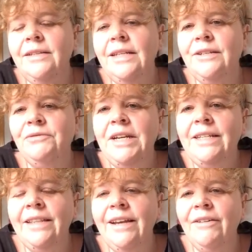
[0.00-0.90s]
did a
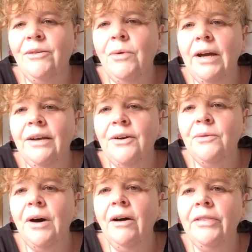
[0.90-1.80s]
reading there a while
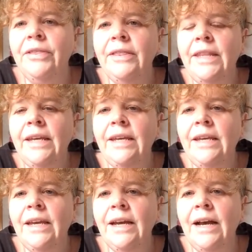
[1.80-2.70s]
ago on
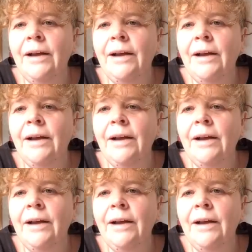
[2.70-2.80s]
the